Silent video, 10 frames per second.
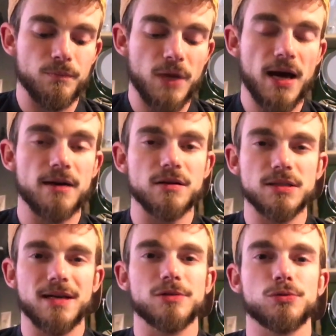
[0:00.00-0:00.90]

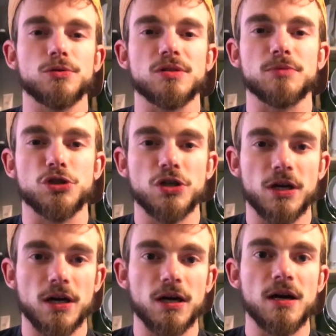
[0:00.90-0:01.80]
Heterosexuals
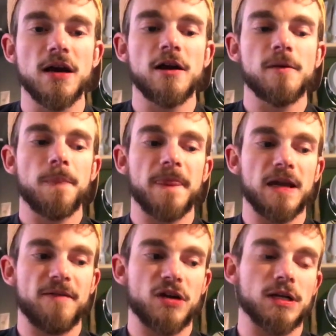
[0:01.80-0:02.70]
mature
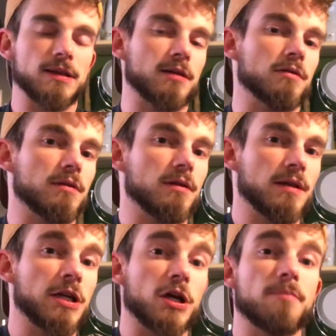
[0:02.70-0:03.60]
in a very
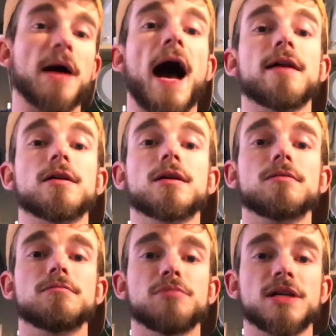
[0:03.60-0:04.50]
linear pattern
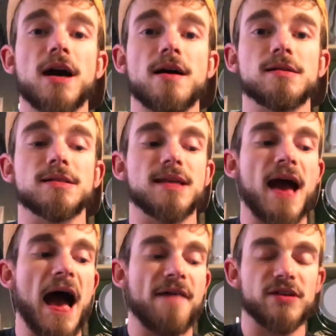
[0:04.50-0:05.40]
because they
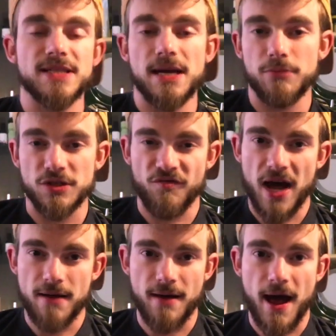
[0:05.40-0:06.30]
have examples of
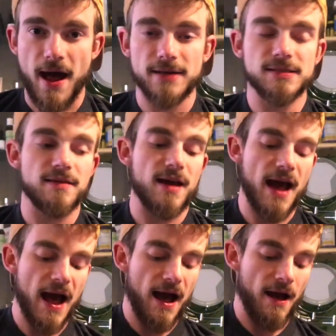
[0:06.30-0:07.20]
how to act. They
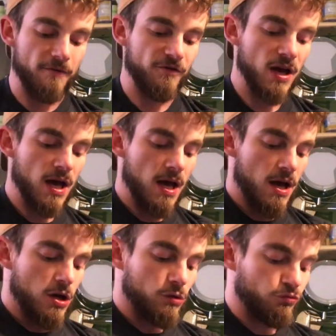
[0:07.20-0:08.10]
have
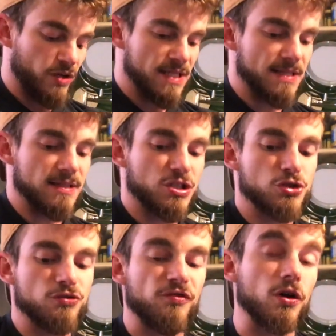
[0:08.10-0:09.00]
reasons
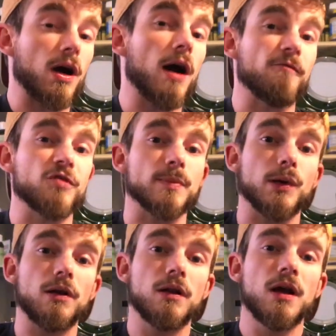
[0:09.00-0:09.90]
to feel
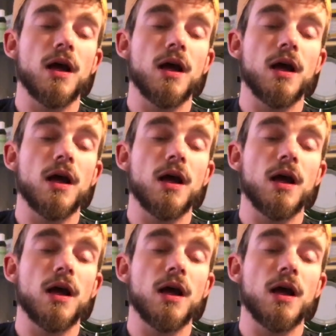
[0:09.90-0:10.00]
comfortable